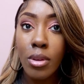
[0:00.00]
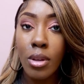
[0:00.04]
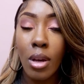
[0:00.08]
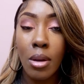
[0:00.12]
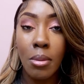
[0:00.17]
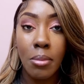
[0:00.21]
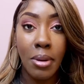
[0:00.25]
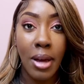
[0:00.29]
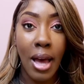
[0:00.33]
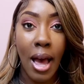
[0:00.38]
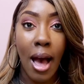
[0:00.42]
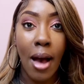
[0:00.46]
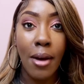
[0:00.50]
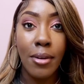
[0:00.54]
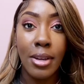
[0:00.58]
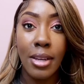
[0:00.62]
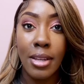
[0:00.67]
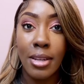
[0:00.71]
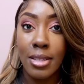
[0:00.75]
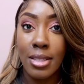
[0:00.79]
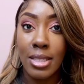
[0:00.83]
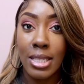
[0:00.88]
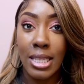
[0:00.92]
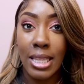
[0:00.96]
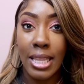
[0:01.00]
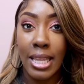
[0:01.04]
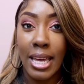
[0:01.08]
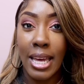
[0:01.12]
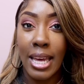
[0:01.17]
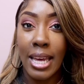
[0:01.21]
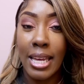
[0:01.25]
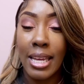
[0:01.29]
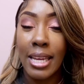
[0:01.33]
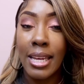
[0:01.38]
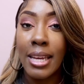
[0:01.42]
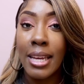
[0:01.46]
but I'll get into
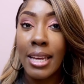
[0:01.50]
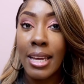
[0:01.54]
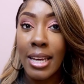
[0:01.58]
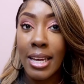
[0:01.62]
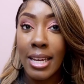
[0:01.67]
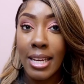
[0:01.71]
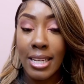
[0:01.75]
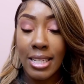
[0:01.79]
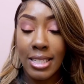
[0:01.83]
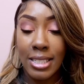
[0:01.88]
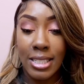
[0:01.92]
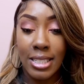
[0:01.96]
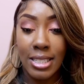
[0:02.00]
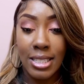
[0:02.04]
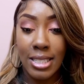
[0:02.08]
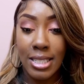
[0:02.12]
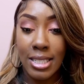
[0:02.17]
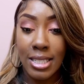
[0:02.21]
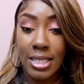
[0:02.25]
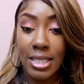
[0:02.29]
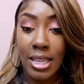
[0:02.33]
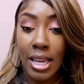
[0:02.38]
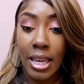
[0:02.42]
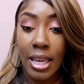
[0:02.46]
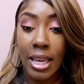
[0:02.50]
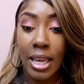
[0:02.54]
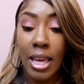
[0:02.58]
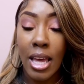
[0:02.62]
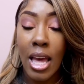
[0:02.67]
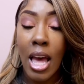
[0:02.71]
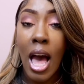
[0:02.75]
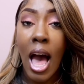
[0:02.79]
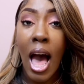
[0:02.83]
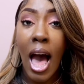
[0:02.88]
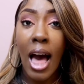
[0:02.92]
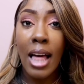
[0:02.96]
that in just a second.
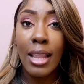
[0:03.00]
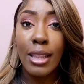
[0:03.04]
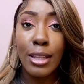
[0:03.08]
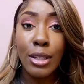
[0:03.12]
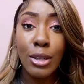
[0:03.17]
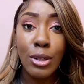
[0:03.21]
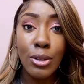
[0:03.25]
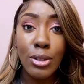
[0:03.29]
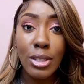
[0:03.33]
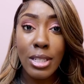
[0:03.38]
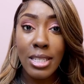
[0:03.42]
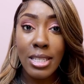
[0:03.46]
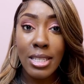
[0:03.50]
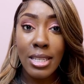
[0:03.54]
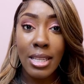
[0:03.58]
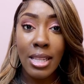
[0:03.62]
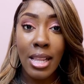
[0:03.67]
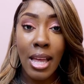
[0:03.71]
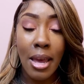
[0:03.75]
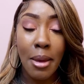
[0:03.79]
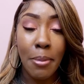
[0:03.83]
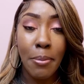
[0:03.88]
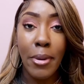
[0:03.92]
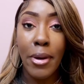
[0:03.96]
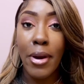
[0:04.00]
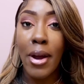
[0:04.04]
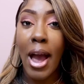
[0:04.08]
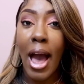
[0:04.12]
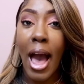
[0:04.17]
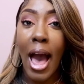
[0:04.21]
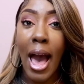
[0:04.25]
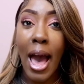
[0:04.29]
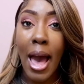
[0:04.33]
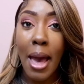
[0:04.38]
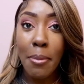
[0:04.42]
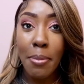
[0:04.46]
A little disclaimer,
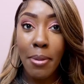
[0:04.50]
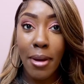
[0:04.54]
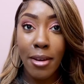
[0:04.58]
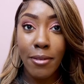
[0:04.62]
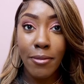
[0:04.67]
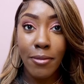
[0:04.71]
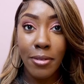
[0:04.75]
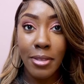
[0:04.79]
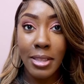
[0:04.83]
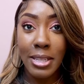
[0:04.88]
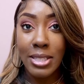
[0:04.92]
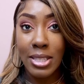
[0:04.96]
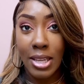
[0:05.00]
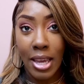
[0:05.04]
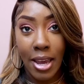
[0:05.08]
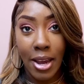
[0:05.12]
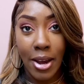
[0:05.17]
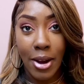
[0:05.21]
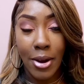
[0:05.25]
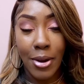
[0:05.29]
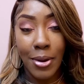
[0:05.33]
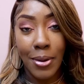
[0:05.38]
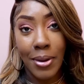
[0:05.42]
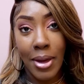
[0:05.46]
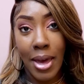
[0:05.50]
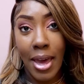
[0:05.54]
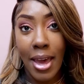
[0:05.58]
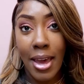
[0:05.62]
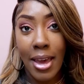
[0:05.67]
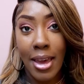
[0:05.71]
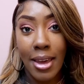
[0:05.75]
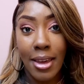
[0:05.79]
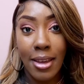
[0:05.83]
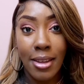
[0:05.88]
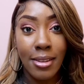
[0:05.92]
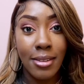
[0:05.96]
I paid for this hair,
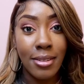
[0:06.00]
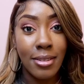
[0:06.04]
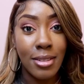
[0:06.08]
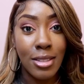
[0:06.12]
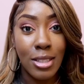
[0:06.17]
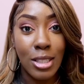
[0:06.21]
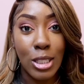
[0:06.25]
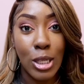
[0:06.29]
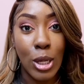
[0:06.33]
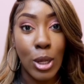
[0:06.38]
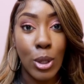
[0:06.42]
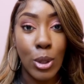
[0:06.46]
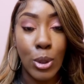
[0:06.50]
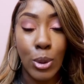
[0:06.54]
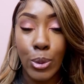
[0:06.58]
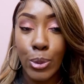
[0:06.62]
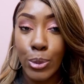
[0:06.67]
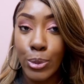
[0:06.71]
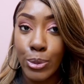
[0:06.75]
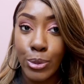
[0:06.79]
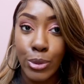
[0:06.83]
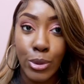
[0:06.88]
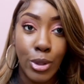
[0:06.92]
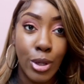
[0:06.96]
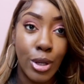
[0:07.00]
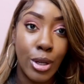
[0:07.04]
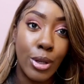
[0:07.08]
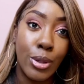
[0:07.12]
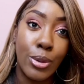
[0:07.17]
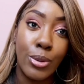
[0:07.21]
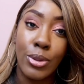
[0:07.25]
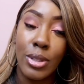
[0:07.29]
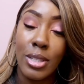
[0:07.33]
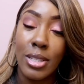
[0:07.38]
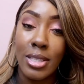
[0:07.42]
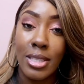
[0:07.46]
okay? So
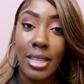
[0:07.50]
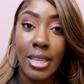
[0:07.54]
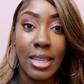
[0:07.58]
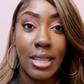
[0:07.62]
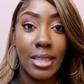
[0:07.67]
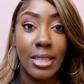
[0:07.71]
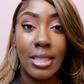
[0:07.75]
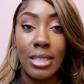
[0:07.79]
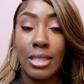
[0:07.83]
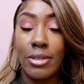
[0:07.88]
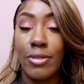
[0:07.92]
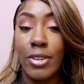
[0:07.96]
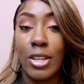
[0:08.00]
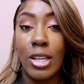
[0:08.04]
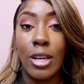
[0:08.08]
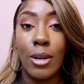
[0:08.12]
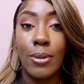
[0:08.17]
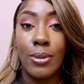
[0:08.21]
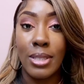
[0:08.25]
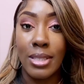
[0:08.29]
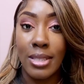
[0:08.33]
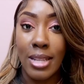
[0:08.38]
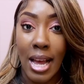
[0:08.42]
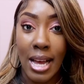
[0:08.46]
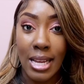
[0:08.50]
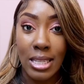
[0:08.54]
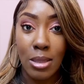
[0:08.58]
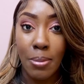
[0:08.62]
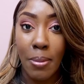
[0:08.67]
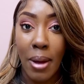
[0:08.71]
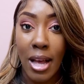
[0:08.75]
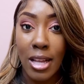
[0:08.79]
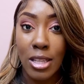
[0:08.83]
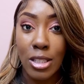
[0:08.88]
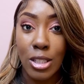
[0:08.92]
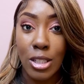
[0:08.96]
no, this video is not
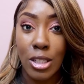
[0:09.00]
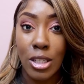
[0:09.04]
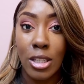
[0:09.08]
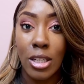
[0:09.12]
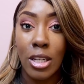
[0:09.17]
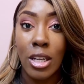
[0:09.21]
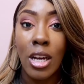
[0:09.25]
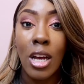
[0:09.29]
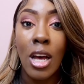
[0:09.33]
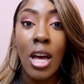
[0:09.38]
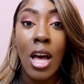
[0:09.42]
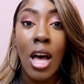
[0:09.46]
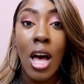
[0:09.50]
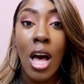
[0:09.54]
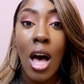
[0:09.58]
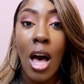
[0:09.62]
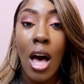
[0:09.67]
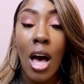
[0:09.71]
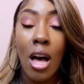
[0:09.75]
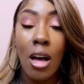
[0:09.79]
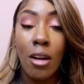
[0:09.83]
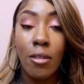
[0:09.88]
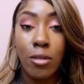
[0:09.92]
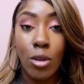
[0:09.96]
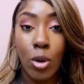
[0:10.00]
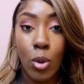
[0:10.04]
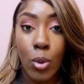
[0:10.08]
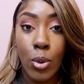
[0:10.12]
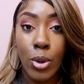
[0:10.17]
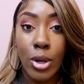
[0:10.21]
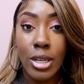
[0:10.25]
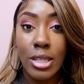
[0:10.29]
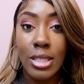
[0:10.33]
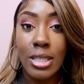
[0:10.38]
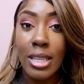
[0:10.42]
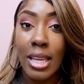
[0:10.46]
sponsored, of
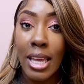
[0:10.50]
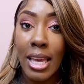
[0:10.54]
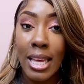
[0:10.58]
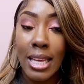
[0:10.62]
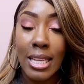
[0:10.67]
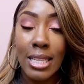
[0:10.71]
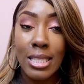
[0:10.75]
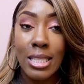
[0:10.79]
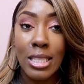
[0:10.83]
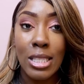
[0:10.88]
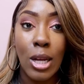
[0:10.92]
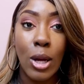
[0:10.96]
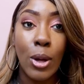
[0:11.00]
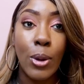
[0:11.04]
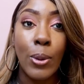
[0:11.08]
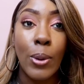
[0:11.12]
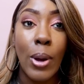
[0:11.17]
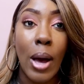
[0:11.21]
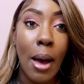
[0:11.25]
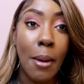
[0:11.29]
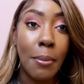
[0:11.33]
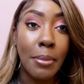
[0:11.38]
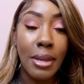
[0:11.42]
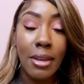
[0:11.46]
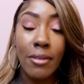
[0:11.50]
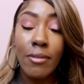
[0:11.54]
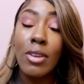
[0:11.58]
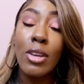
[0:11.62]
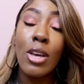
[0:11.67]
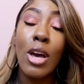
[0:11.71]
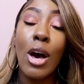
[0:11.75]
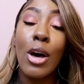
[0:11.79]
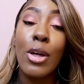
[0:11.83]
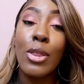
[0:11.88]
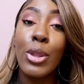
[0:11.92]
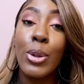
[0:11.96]
course, and so I'm giving
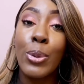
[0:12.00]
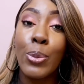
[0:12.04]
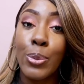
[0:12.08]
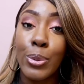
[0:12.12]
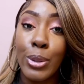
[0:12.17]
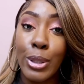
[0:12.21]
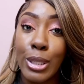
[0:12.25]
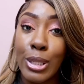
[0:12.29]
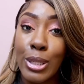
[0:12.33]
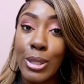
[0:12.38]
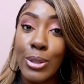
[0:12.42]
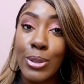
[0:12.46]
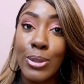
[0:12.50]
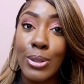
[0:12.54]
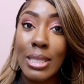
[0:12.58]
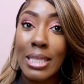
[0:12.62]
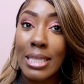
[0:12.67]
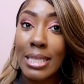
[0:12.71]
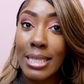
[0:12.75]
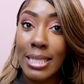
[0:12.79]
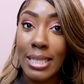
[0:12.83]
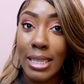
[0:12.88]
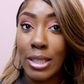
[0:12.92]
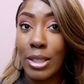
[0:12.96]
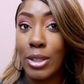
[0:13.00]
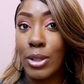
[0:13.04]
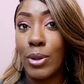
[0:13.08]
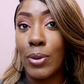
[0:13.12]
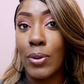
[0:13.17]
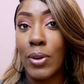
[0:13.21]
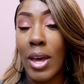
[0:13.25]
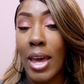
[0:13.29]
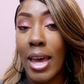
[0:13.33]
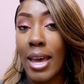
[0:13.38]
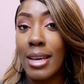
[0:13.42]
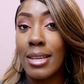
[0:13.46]
y'all the real deal,
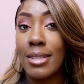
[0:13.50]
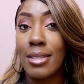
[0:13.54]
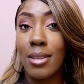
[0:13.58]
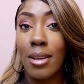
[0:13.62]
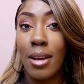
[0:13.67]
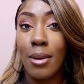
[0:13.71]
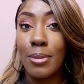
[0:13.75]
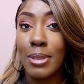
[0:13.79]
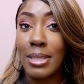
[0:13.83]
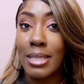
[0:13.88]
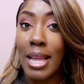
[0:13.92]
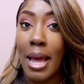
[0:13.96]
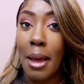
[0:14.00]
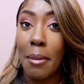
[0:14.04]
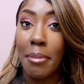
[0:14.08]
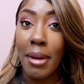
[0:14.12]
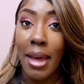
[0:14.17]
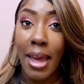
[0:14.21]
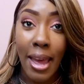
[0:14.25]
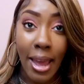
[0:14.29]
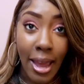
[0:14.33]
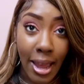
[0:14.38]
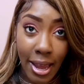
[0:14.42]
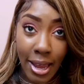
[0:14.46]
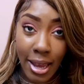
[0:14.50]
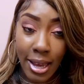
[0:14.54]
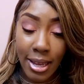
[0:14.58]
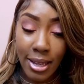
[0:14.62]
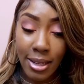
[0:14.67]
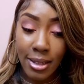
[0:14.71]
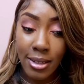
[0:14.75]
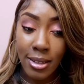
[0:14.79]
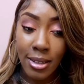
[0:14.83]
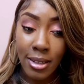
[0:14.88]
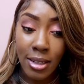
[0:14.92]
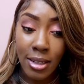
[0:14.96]
okay? So I was not paid.